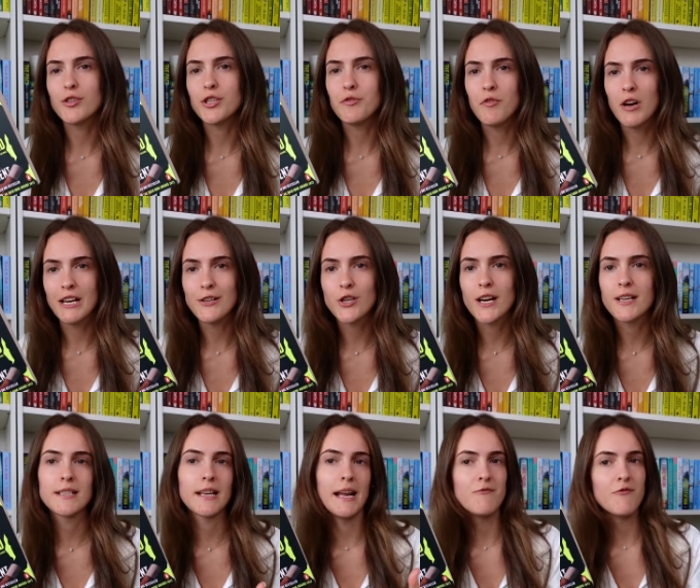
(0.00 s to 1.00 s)
she really
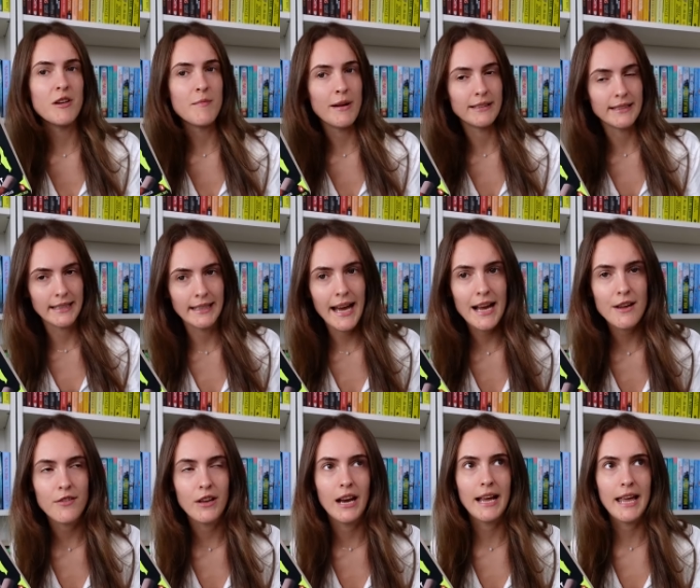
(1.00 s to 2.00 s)
tries to like rebuild her
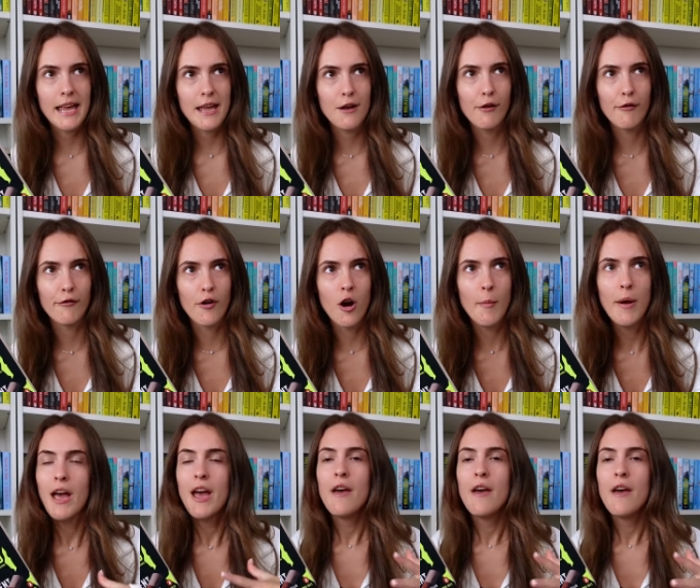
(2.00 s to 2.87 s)
life and like heal from